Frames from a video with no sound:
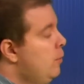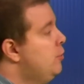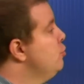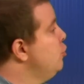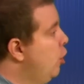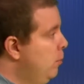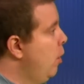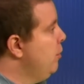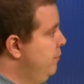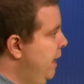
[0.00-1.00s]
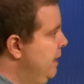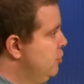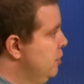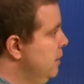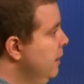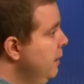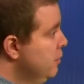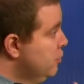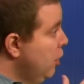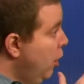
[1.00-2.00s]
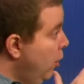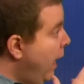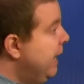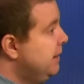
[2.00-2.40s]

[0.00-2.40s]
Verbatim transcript: where there's no motivation. So I